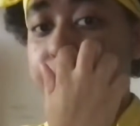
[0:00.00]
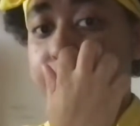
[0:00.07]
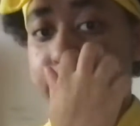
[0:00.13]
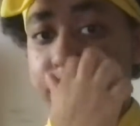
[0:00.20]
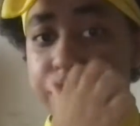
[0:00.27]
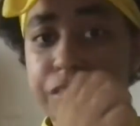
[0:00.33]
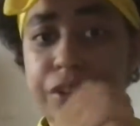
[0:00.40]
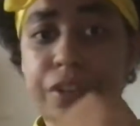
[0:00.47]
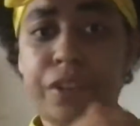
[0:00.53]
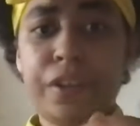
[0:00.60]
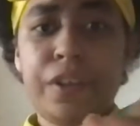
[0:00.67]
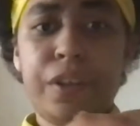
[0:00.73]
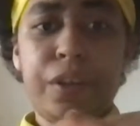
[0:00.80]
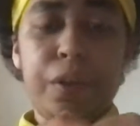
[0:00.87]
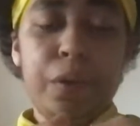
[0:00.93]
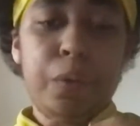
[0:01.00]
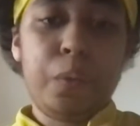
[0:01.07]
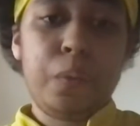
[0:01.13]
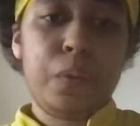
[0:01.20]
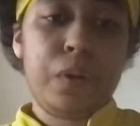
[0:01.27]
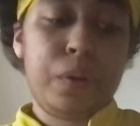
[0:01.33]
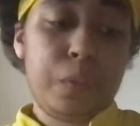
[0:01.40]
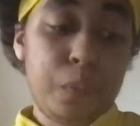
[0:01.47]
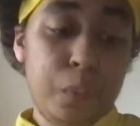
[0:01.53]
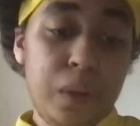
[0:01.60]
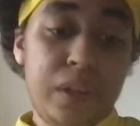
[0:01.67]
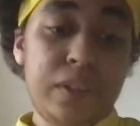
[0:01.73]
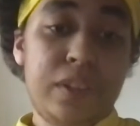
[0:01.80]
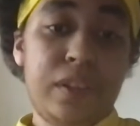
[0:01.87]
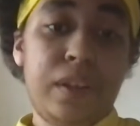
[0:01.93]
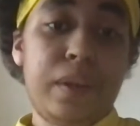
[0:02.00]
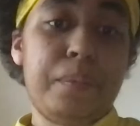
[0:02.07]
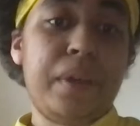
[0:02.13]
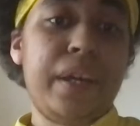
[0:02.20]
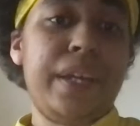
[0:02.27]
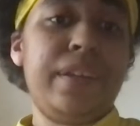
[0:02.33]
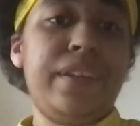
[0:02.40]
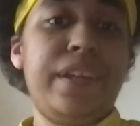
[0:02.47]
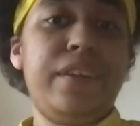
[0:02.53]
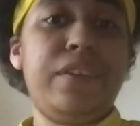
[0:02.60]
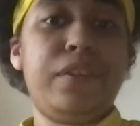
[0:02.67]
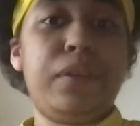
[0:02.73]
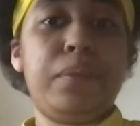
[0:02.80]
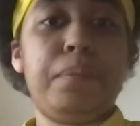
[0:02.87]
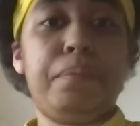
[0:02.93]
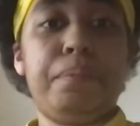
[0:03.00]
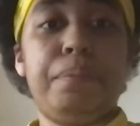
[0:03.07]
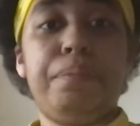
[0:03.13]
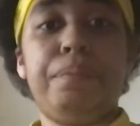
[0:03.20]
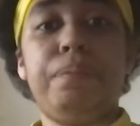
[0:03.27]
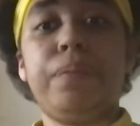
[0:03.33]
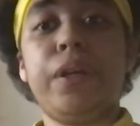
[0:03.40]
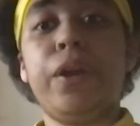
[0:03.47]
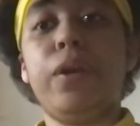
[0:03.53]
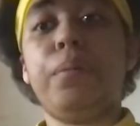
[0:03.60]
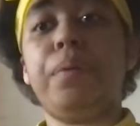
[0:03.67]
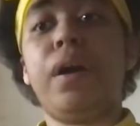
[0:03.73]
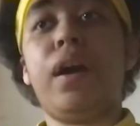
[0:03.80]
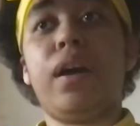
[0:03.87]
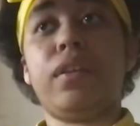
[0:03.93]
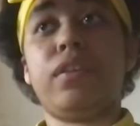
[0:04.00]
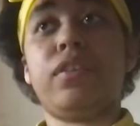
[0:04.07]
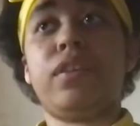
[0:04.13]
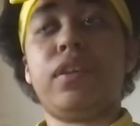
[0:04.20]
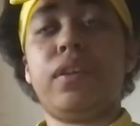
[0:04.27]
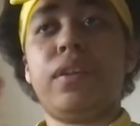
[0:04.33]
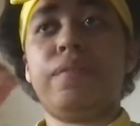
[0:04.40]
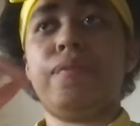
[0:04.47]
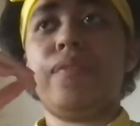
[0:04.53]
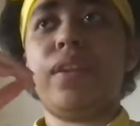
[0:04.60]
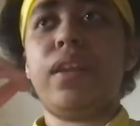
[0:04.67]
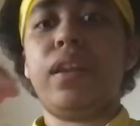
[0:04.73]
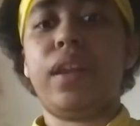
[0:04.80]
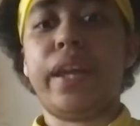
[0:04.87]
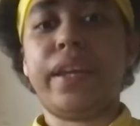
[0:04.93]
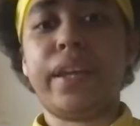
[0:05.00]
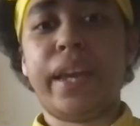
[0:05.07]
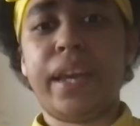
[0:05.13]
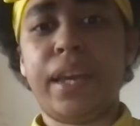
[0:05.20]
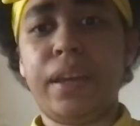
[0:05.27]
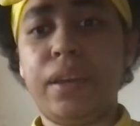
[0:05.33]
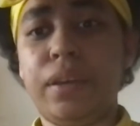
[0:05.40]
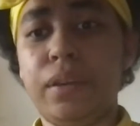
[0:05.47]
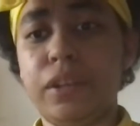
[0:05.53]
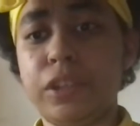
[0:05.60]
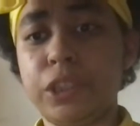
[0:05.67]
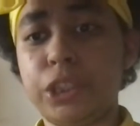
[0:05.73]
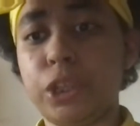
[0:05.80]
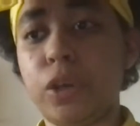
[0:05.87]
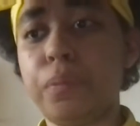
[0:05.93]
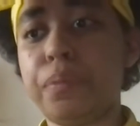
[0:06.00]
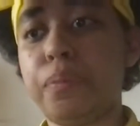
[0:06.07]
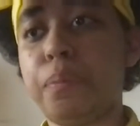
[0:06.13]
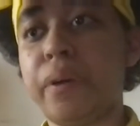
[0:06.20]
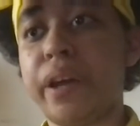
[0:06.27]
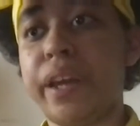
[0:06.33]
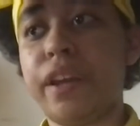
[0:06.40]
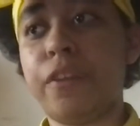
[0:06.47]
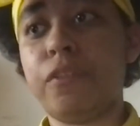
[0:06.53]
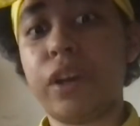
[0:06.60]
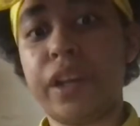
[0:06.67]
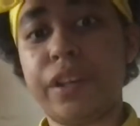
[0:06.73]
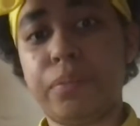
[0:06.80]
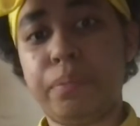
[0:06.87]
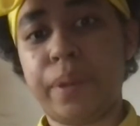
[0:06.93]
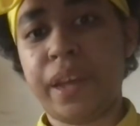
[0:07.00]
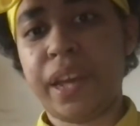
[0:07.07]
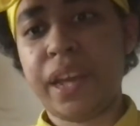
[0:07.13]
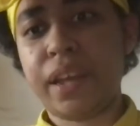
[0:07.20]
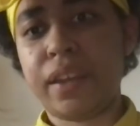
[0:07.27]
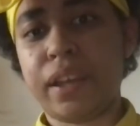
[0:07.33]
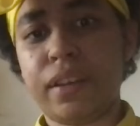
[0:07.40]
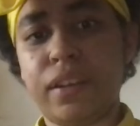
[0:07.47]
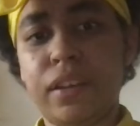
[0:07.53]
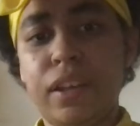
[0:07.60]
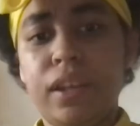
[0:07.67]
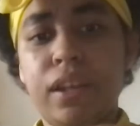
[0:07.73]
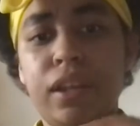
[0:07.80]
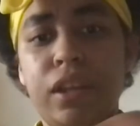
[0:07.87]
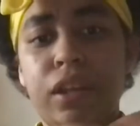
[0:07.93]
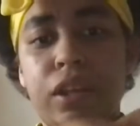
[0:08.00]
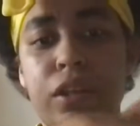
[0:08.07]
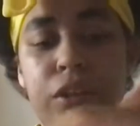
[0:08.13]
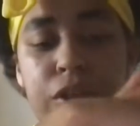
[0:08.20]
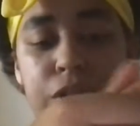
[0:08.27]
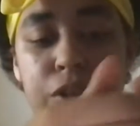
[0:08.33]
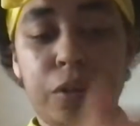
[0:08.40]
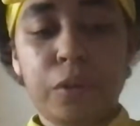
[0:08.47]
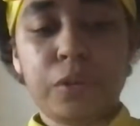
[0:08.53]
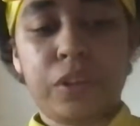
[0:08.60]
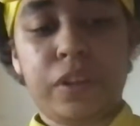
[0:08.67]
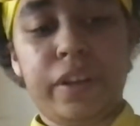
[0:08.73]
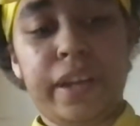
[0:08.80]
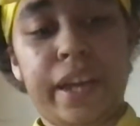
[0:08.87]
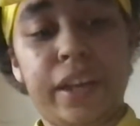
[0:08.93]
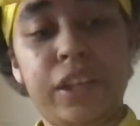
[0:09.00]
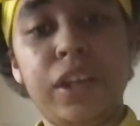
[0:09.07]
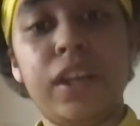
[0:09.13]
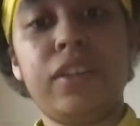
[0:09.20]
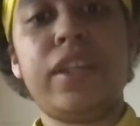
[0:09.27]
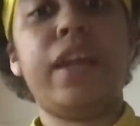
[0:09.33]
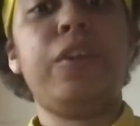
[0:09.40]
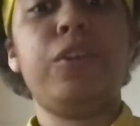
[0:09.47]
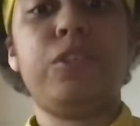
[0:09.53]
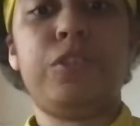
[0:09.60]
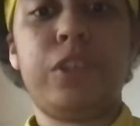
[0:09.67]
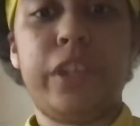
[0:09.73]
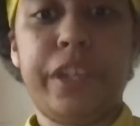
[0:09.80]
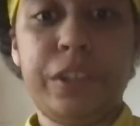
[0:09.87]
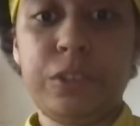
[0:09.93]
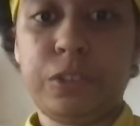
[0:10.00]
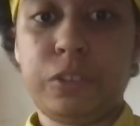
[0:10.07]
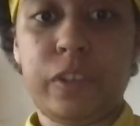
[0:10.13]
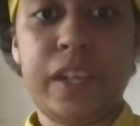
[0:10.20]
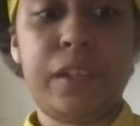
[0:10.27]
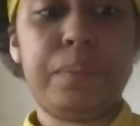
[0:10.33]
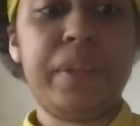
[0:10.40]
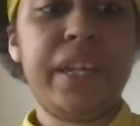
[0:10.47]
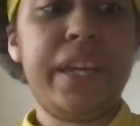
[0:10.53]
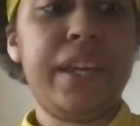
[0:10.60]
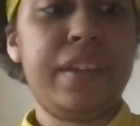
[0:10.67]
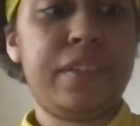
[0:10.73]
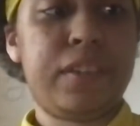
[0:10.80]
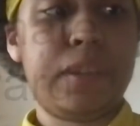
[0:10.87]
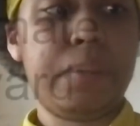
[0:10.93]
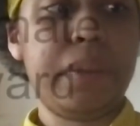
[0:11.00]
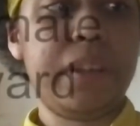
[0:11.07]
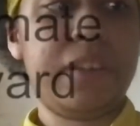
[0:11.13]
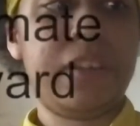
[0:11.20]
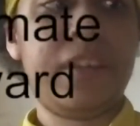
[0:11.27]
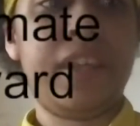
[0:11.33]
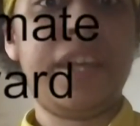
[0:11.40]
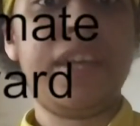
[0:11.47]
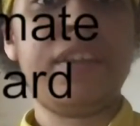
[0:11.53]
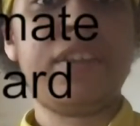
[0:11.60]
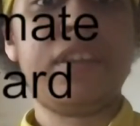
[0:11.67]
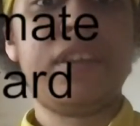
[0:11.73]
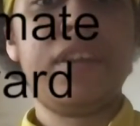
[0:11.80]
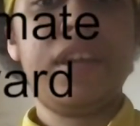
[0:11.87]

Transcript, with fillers: And one time I did go past like a shop by Ride Pier that sold lanyards that looked incredibly similar to these,